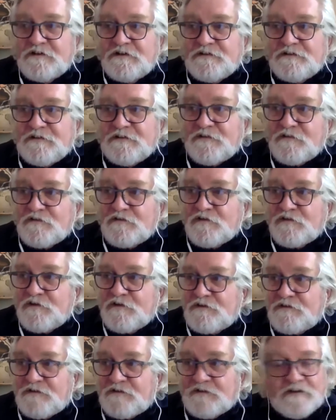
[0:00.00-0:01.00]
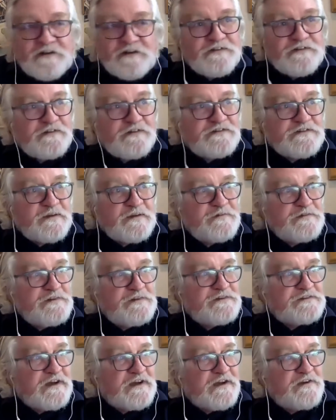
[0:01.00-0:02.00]
And then the third thing is in some of
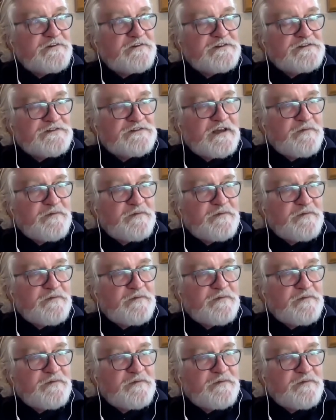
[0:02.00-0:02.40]
these countries,